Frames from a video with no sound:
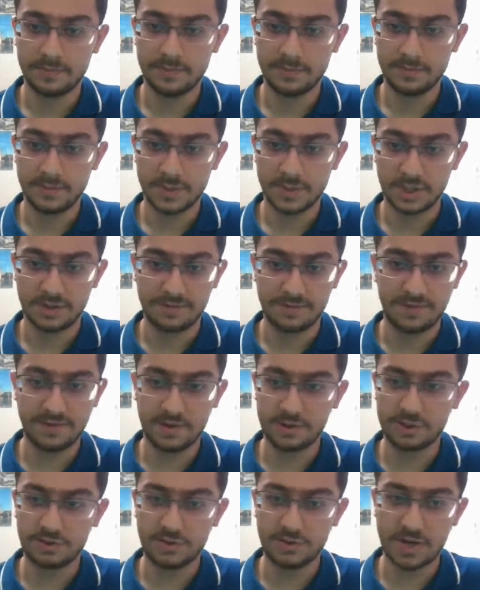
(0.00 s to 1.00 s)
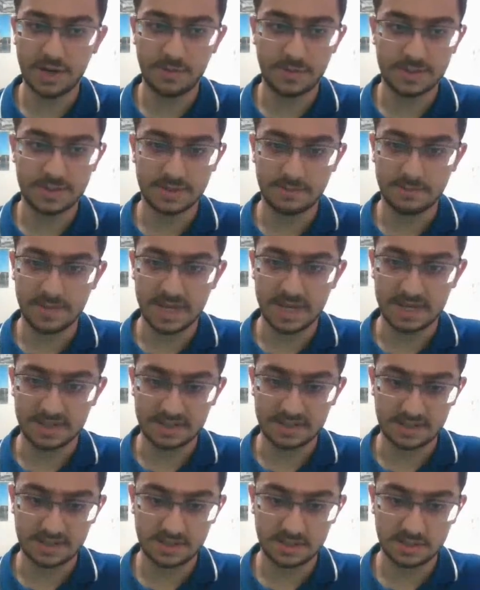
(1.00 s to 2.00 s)
So the first try was a
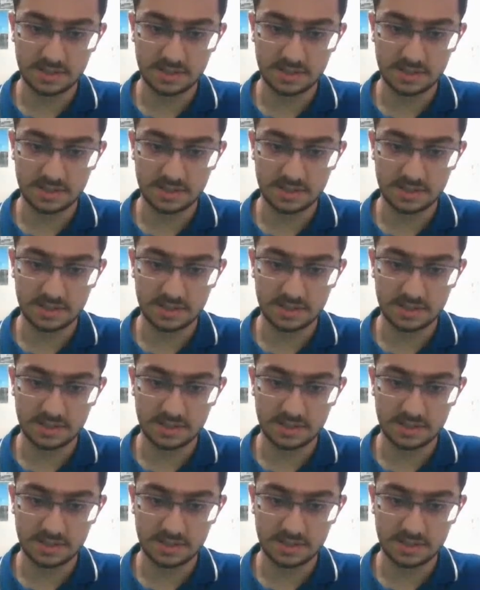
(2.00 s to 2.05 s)
mess.